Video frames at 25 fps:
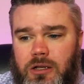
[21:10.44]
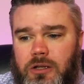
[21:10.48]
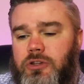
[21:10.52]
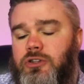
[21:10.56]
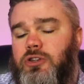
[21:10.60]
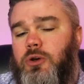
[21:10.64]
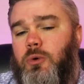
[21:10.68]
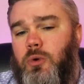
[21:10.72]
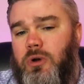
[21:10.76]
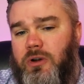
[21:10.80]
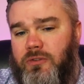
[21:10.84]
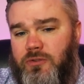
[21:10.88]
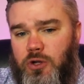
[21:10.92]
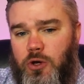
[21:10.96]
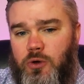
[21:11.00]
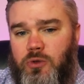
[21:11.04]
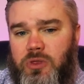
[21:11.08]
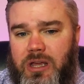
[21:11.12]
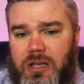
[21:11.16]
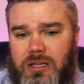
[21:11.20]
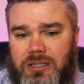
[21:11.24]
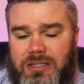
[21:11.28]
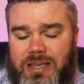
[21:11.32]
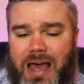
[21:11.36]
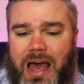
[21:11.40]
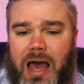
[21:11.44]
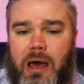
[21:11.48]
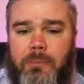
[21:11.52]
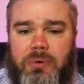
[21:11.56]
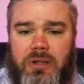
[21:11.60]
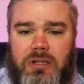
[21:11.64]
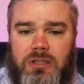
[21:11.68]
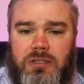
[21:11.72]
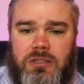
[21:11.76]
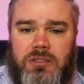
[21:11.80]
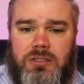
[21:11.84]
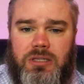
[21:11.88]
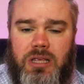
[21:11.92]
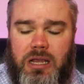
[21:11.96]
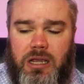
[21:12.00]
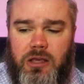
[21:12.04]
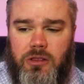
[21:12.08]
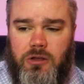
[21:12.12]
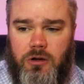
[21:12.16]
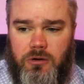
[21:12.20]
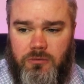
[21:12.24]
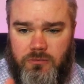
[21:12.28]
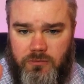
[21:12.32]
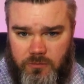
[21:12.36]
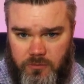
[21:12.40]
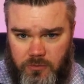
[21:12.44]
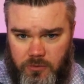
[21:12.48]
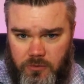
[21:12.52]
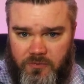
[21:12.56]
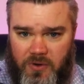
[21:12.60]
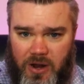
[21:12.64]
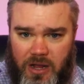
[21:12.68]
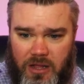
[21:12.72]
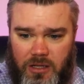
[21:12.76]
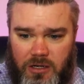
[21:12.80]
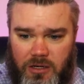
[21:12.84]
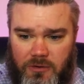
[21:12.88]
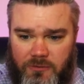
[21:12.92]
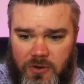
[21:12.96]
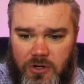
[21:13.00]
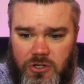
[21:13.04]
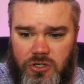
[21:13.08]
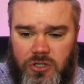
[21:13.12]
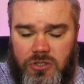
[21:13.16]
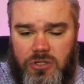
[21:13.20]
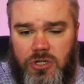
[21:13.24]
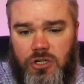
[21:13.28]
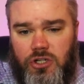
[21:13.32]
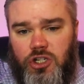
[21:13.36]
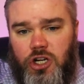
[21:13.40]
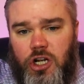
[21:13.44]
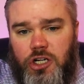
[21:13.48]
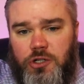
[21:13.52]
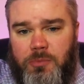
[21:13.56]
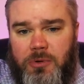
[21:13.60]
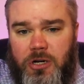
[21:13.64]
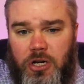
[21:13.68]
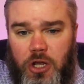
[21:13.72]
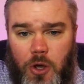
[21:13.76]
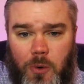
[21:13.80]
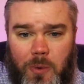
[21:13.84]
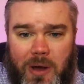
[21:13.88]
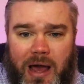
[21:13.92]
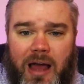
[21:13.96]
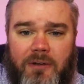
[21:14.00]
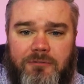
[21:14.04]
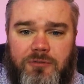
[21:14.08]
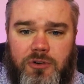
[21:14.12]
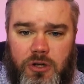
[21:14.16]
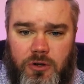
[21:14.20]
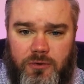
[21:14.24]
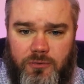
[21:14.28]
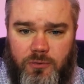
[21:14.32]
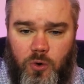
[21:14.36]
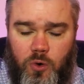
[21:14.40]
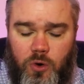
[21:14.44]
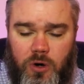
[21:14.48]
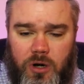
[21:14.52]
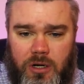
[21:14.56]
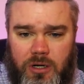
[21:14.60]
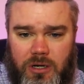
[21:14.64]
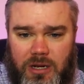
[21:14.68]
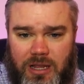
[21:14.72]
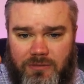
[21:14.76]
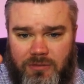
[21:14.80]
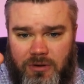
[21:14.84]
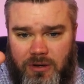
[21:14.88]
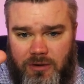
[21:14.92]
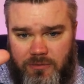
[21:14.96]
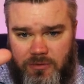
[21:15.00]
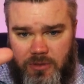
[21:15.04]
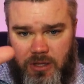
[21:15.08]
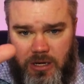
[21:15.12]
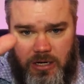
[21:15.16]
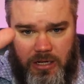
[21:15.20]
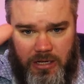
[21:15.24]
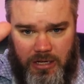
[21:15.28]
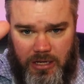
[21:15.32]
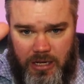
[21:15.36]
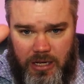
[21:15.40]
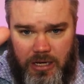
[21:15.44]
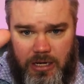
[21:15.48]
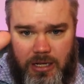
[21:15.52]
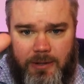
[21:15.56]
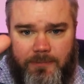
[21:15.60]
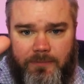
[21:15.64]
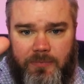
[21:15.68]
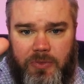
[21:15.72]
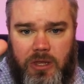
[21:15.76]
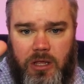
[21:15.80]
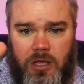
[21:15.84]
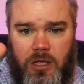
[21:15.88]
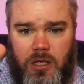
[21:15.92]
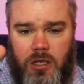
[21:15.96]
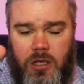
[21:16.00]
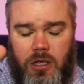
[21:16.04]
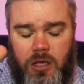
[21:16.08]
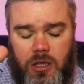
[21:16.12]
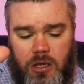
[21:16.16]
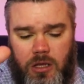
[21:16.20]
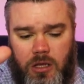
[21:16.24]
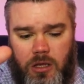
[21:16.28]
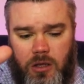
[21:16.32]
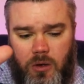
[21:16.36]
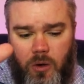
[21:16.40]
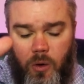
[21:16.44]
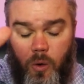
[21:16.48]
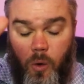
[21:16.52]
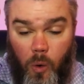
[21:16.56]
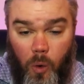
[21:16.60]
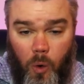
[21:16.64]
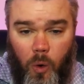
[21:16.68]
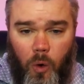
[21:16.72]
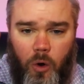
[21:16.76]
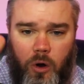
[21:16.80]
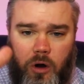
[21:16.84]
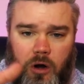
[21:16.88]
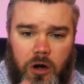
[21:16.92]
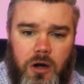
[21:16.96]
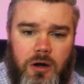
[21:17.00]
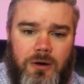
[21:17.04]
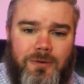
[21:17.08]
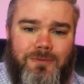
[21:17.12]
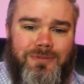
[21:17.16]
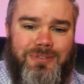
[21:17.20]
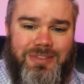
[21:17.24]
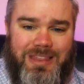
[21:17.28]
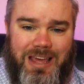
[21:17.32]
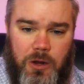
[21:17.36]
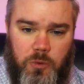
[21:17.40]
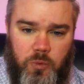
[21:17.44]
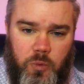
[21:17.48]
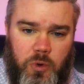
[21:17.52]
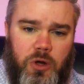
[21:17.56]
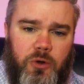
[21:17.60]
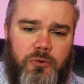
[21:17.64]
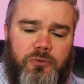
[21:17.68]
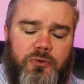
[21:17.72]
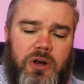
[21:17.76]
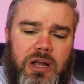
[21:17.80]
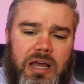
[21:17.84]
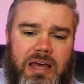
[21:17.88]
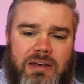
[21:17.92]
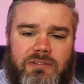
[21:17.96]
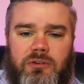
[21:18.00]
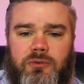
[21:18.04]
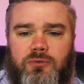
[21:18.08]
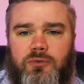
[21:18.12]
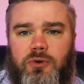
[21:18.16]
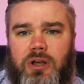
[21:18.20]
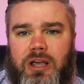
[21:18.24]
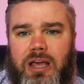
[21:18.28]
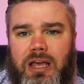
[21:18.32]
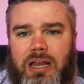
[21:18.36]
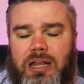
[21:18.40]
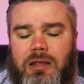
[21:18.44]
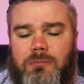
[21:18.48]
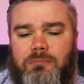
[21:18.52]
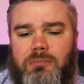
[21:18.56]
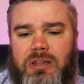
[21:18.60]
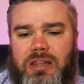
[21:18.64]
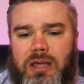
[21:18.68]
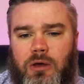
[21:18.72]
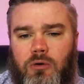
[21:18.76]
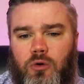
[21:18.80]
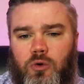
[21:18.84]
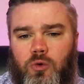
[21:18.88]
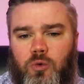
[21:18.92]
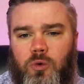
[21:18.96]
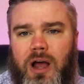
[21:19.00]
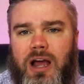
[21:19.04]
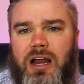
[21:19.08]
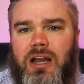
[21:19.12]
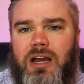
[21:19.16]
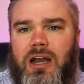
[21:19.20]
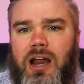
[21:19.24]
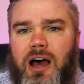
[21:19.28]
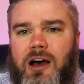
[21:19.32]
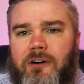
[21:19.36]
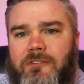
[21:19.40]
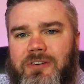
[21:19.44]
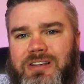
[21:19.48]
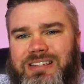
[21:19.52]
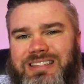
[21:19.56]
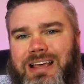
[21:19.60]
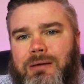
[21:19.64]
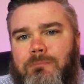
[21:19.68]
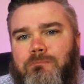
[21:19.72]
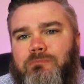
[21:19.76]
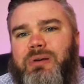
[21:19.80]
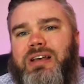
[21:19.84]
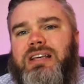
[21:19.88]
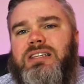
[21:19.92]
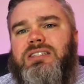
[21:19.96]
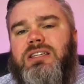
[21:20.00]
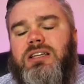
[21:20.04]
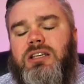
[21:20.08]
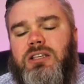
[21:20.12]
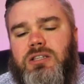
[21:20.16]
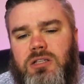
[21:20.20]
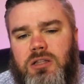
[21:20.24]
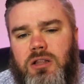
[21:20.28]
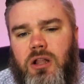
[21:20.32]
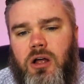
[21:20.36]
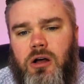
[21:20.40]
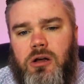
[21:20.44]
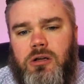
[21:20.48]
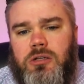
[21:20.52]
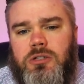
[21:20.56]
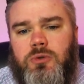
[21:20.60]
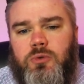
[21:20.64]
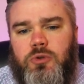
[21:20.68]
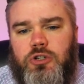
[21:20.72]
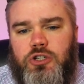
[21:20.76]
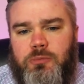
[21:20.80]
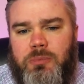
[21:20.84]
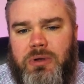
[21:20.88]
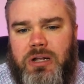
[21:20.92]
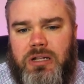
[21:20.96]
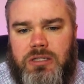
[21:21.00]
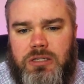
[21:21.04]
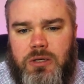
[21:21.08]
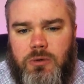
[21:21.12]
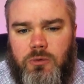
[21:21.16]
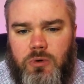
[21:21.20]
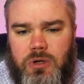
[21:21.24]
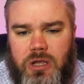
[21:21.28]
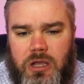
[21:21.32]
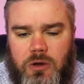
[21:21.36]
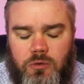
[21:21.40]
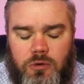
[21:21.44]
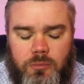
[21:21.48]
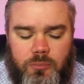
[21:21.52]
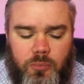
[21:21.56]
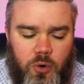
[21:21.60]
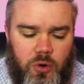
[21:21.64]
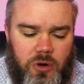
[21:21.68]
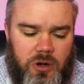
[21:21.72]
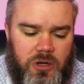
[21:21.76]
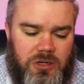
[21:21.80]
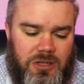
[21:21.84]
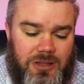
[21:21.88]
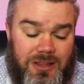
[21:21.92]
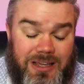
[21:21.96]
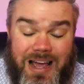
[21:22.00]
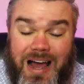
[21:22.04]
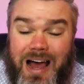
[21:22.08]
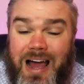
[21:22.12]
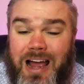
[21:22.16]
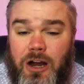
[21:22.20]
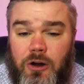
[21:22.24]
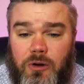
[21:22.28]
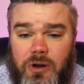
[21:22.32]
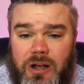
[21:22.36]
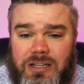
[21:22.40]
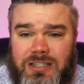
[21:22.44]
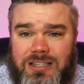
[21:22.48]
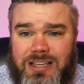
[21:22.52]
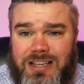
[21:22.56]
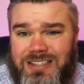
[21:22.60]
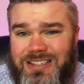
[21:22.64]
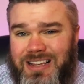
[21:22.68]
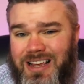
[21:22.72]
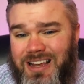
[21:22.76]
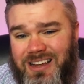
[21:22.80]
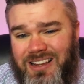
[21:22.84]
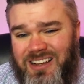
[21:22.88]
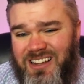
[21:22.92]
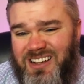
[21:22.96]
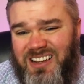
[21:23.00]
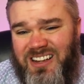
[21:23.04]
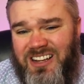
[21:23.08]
So one of two things happens. They either file a deficiency judgment and go after you for it, even if they didn't get it, or they will forgive and forget it, but they will write it off as a business loss, which means it will get reported to the IRS as a